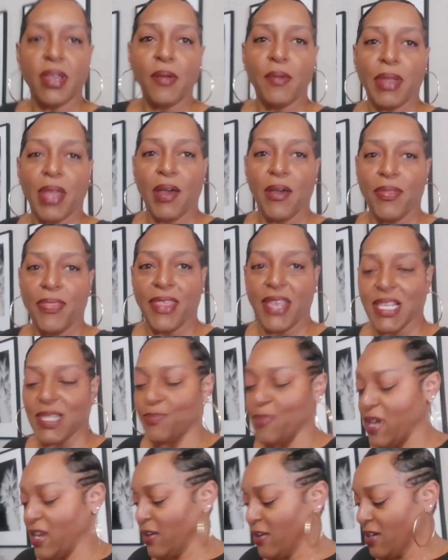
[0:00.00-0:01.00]
There we go.
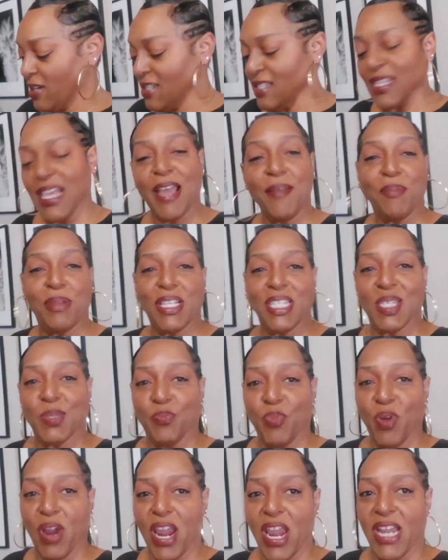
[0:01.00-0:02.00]
That's better, because I've been
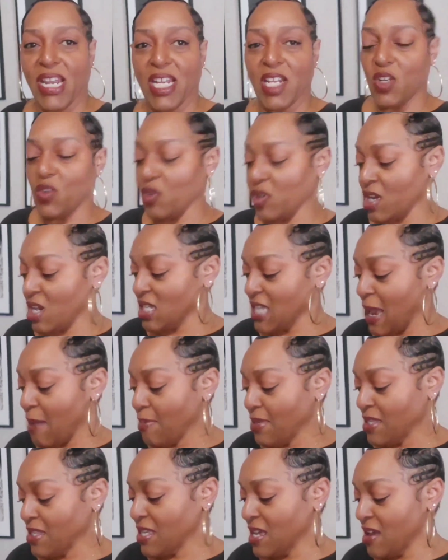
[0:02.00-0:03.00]
spraying and doing all
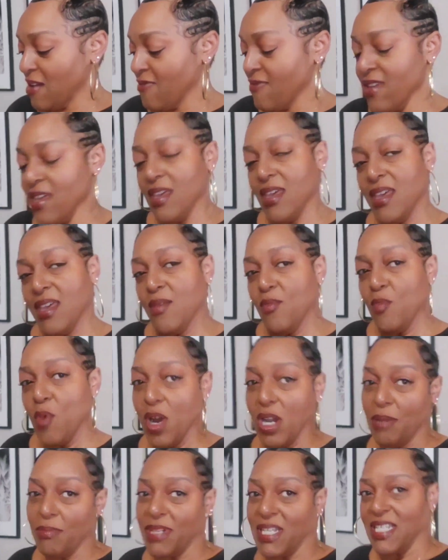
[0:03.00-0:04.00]
types of stuff.
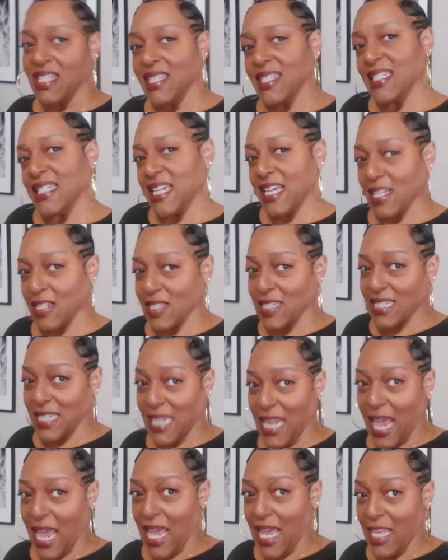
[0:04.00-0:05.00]
Welcome to Sadel's
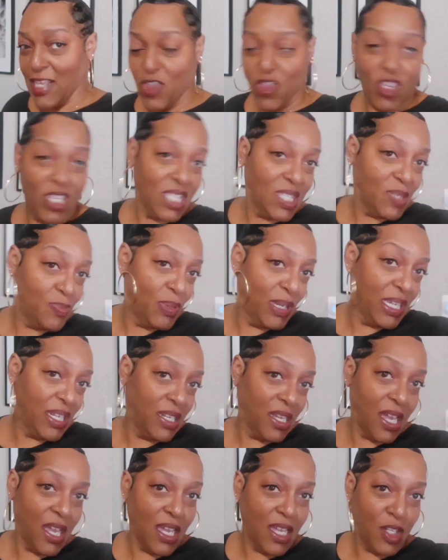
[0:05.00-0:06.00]
Salon. She's
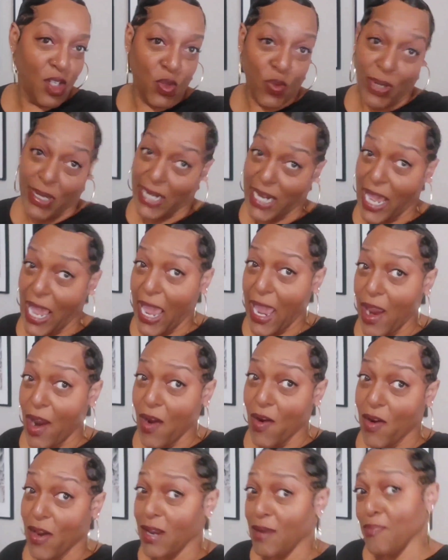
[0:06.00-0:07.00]
been doing
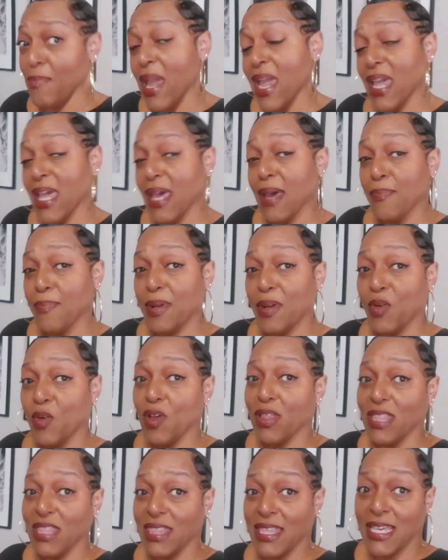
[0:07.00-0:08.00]
hair and makeup
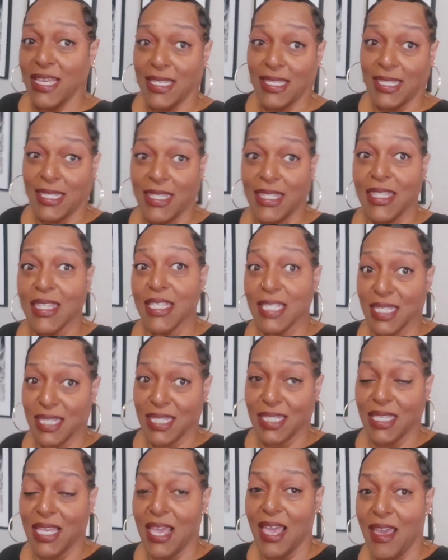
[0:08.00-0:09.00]
and all the things
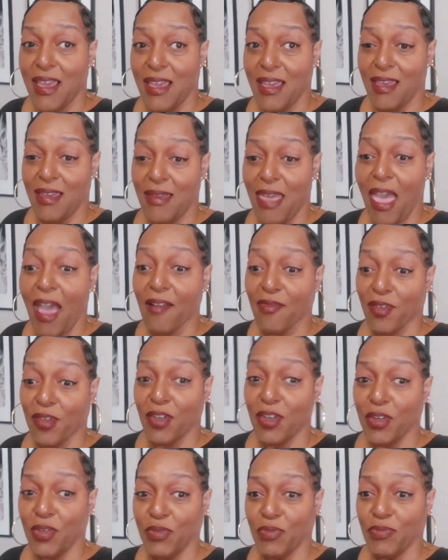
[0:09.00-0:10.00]
this
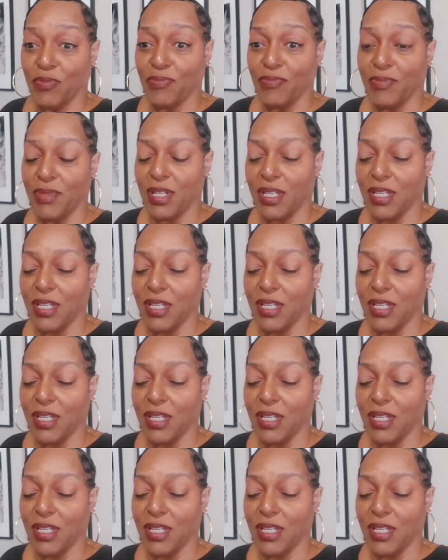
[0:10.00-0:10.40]
afternoon.